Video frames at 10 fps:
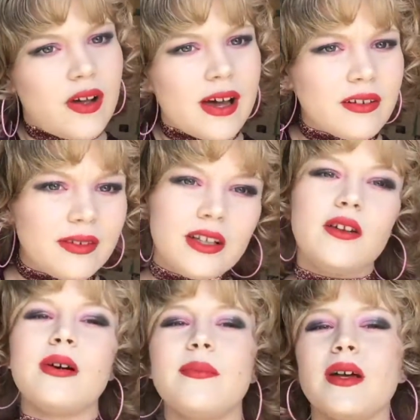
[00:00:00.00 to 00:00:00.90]
So I don't
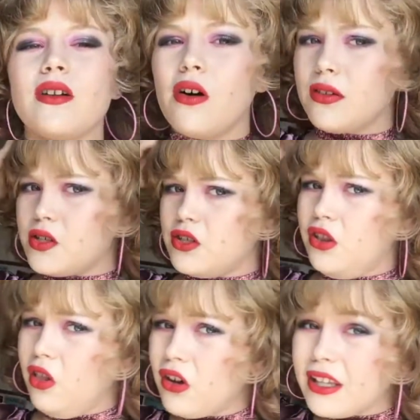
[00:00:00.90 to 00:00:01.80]
really know what I'm gonna call this
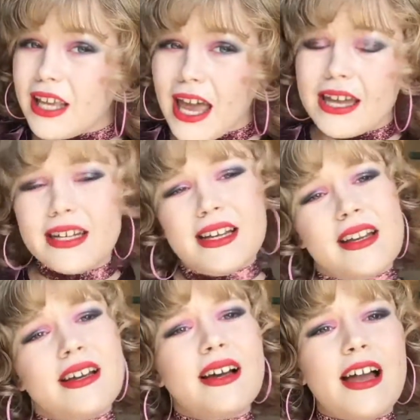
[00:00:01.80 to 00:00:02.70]
look yet.
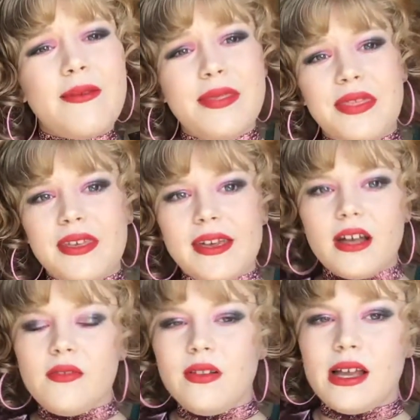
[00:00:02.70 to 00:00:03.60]
I'm
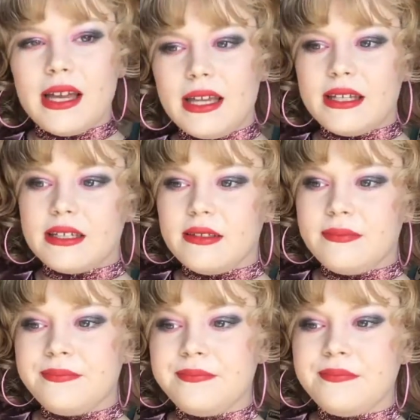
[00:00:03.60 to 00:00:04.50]
thinking of like,
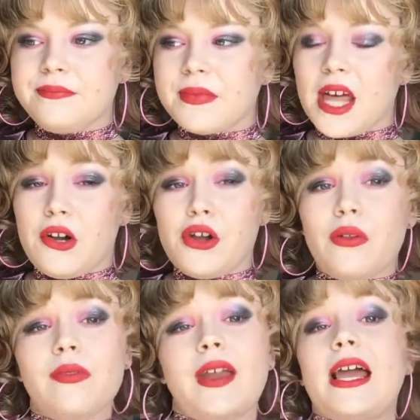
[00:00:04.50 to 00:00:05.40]
I don't
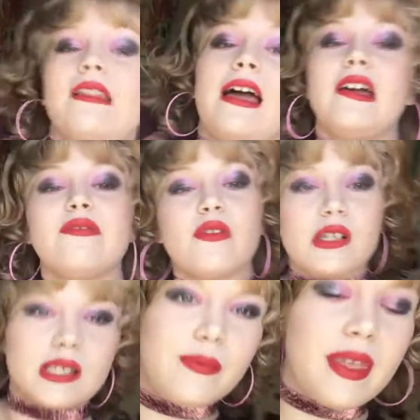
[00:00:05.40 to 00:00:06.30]
know, nightlife
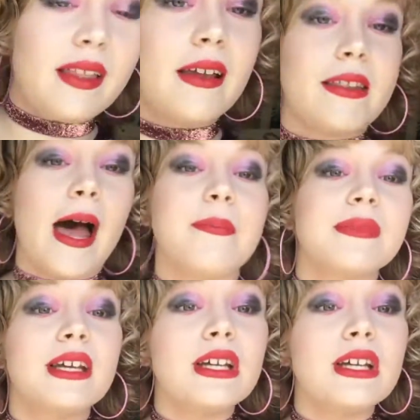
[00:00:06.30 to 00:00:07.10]
or something like that.